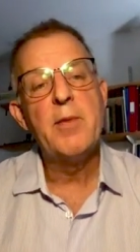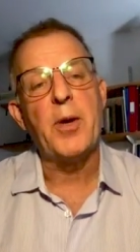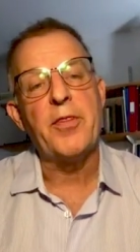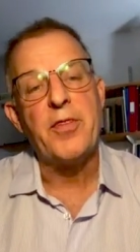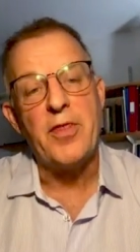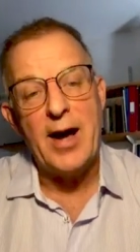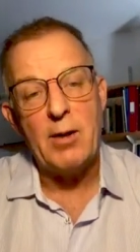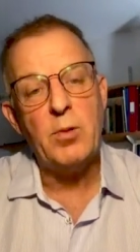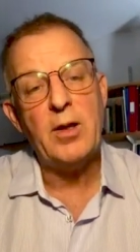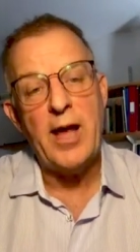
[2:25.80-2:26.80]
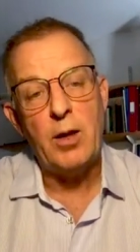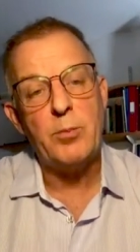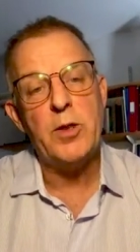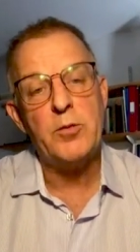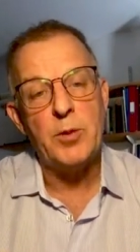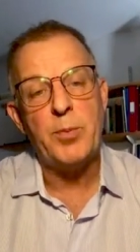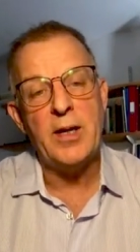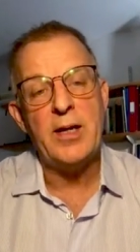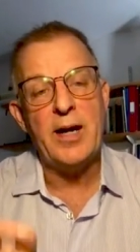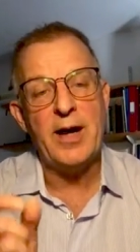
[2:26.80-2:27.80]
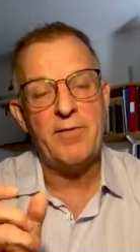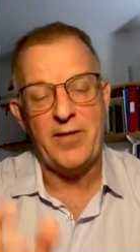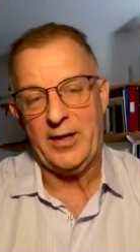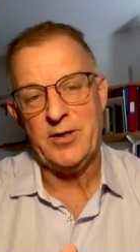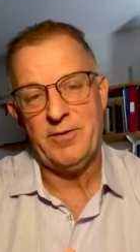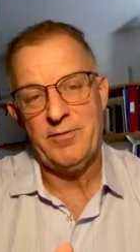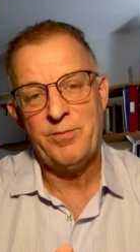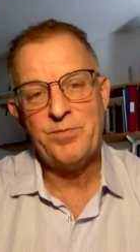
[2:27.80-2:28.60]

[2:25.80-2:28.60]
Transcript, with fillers: But that will help you to be effective.